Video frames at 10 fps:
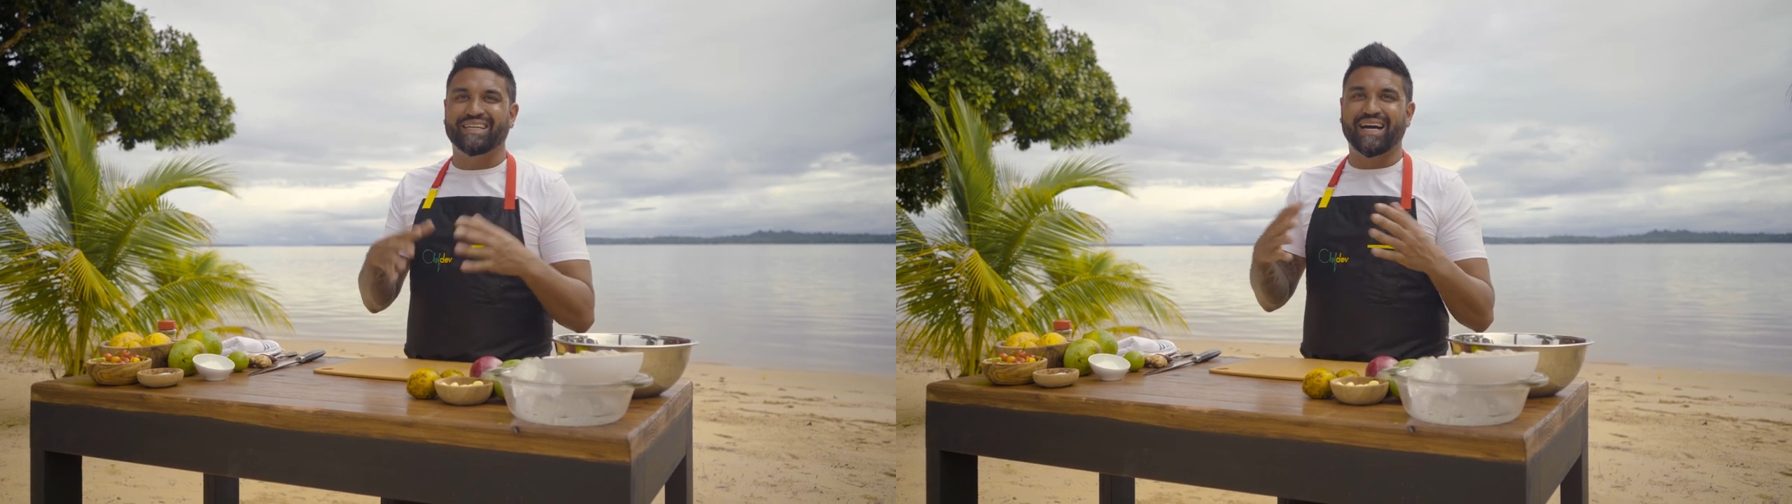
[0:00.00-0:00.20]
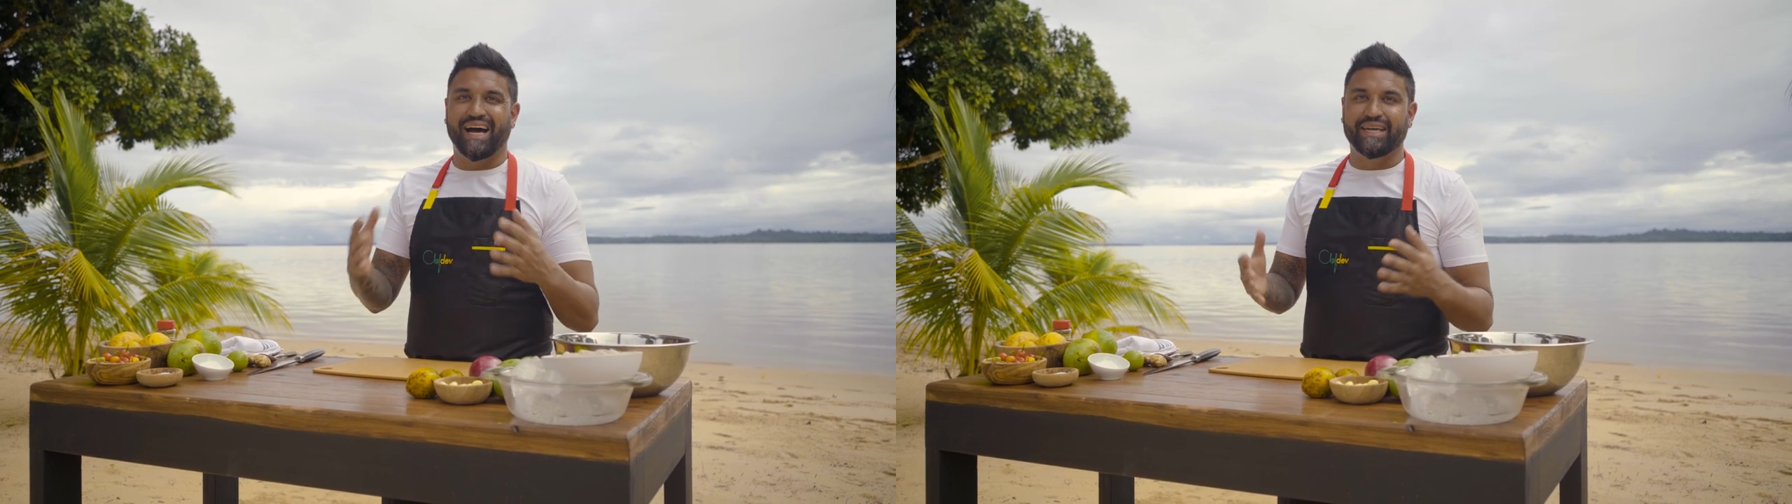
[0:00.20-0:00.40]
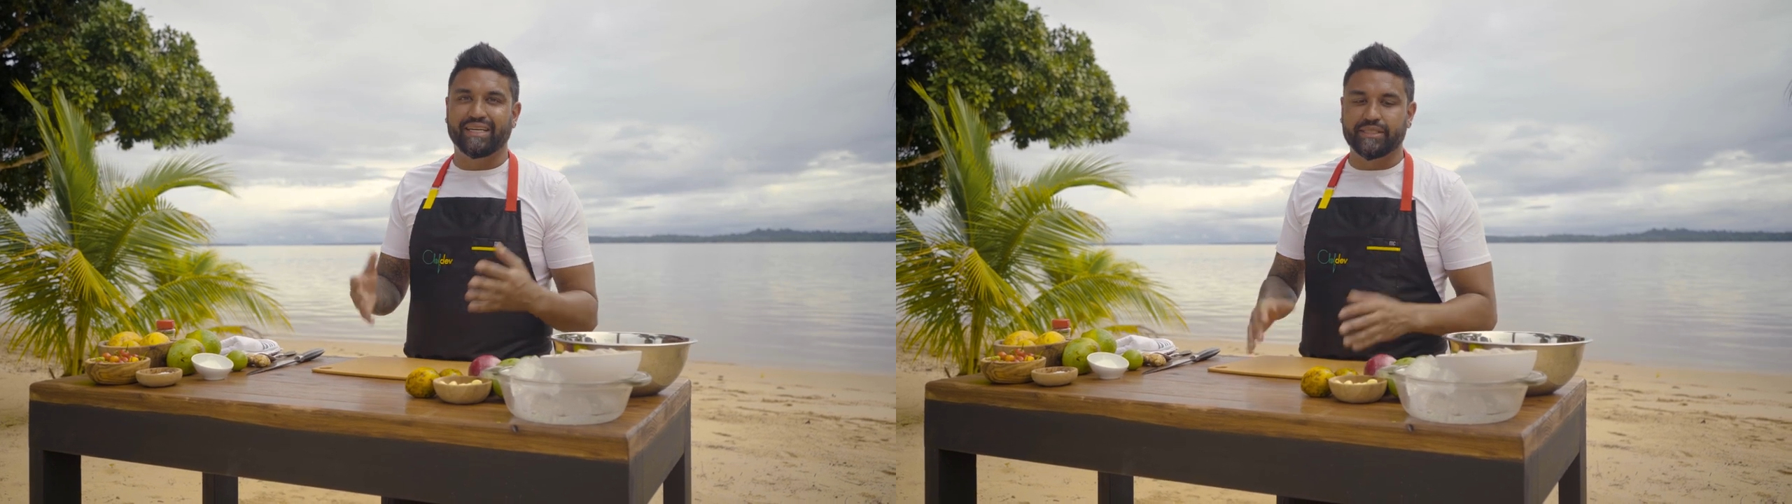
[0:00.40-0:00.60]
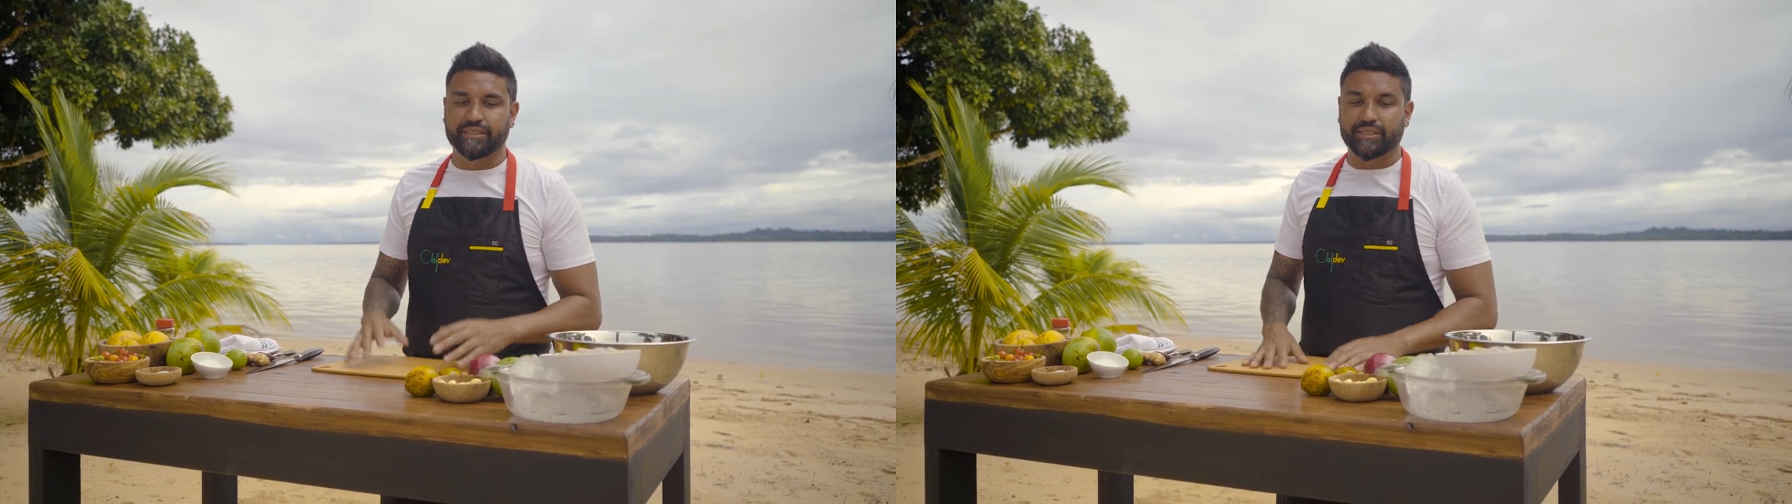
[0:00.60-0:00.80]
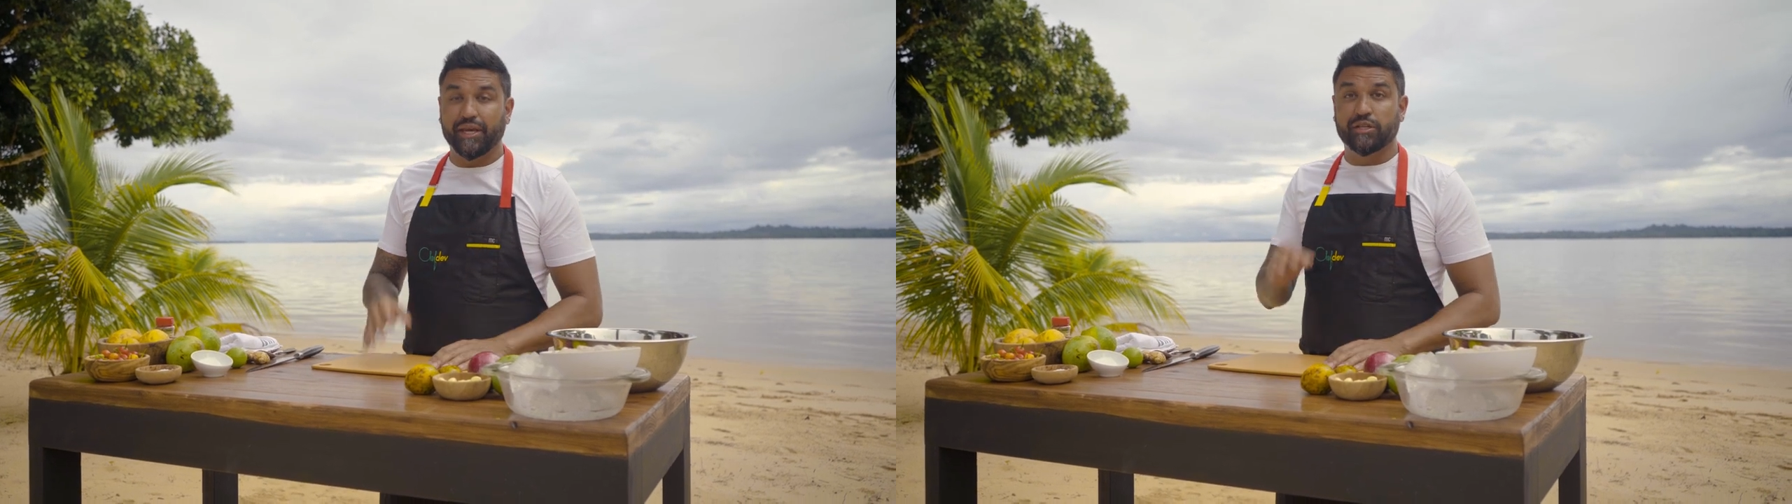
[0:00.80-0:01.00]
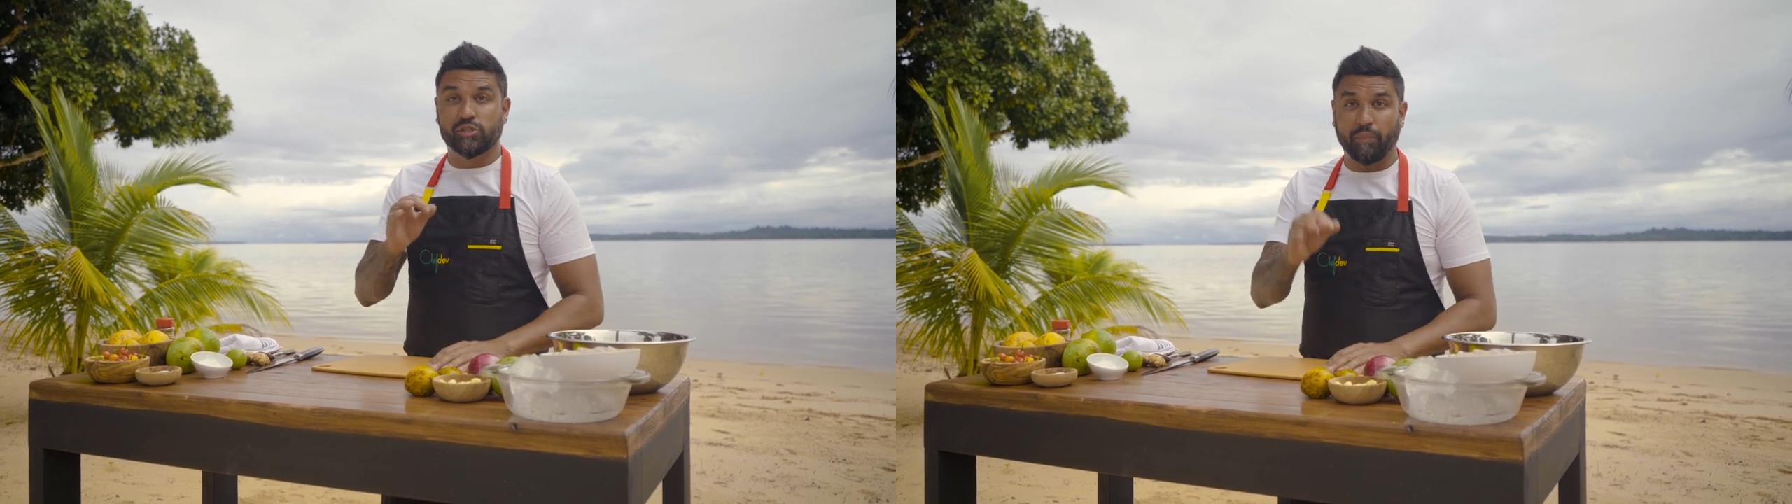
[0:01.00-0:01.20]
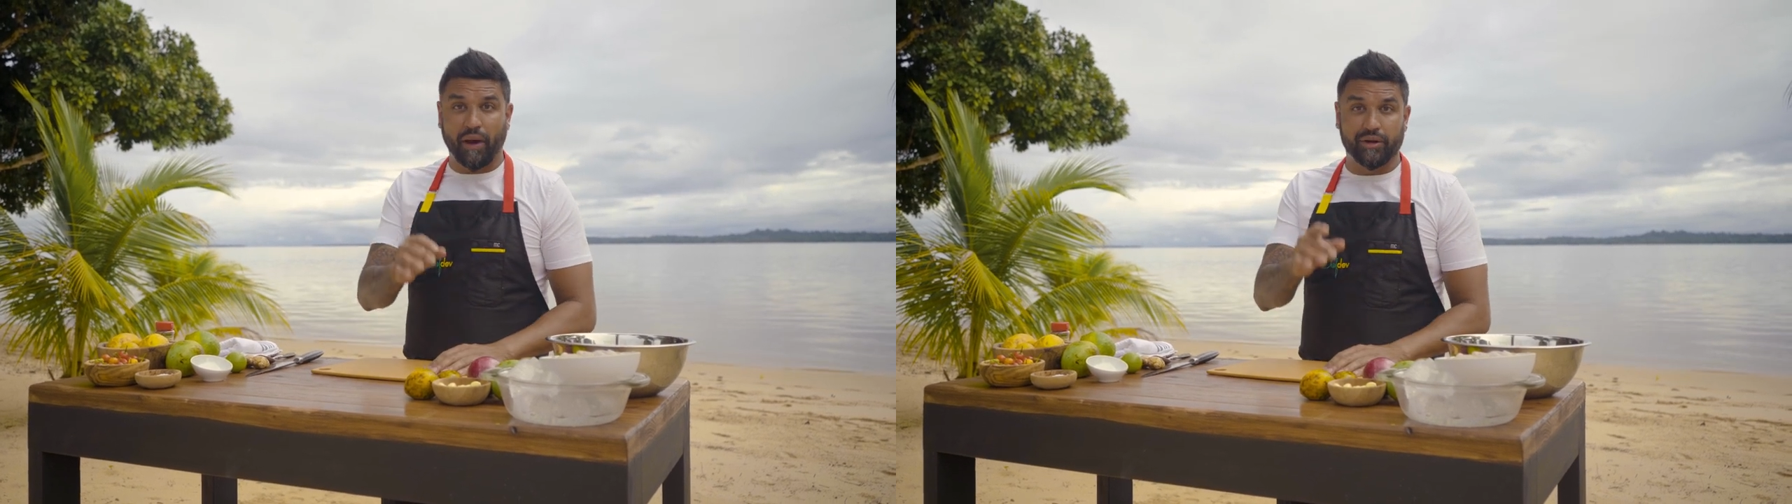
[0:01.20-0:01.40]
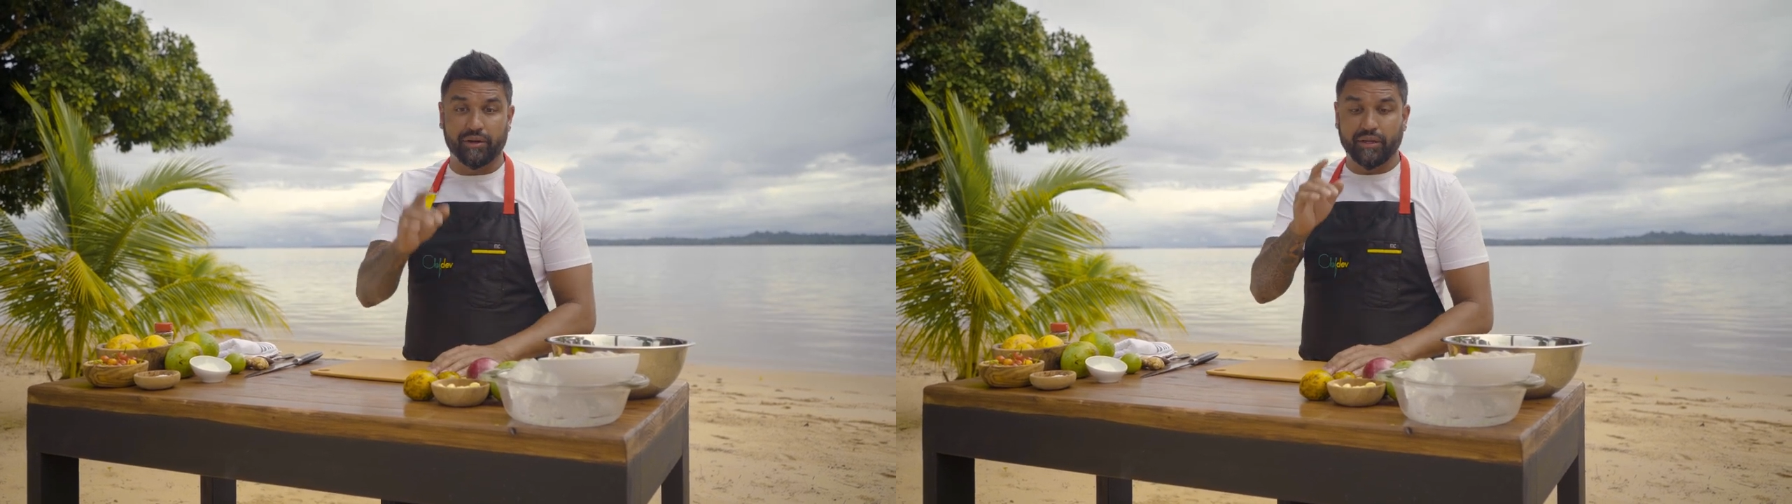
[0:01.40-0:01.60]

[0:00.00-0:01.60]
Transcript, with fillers: Guyanese-inspired